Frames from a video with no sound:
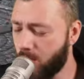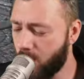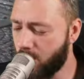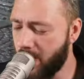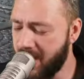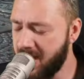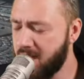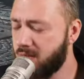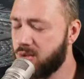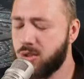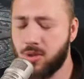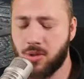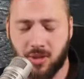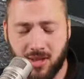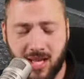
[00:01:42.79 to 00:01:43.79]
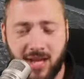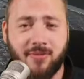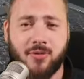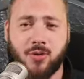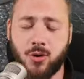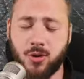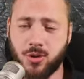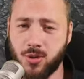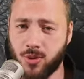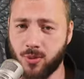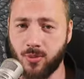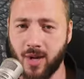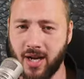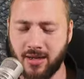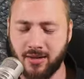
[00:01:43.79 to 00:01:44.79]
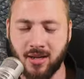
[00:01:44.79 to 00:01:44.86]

away to the left or to the right,